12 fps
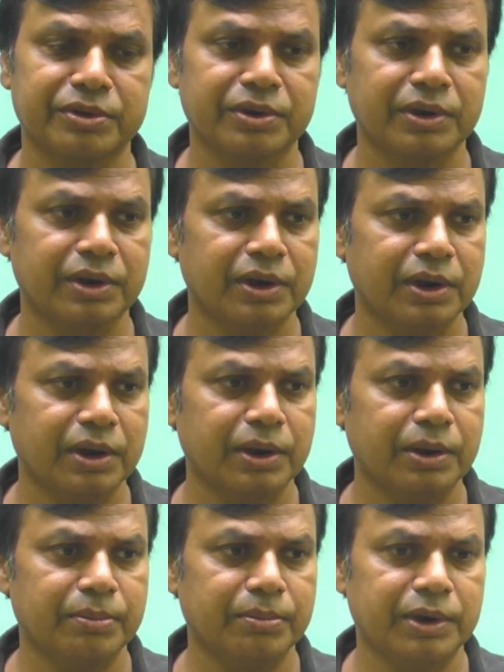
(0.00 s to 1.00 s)
but
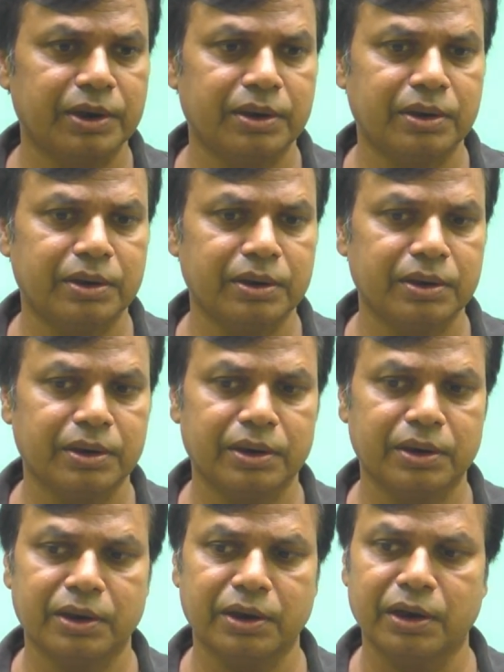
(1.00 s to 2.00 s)
I
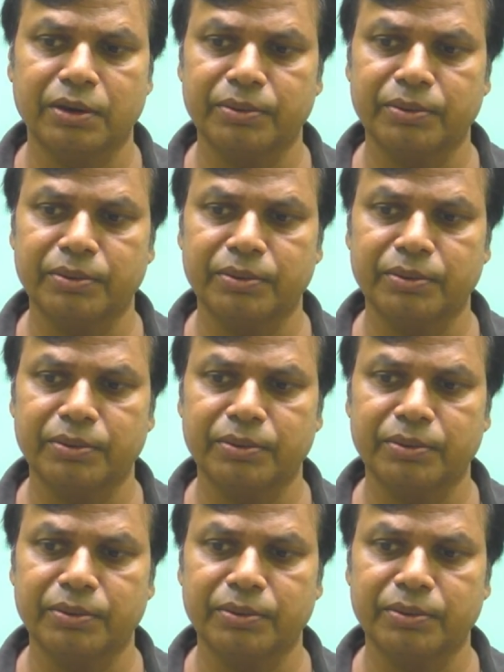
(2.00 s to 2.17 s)
will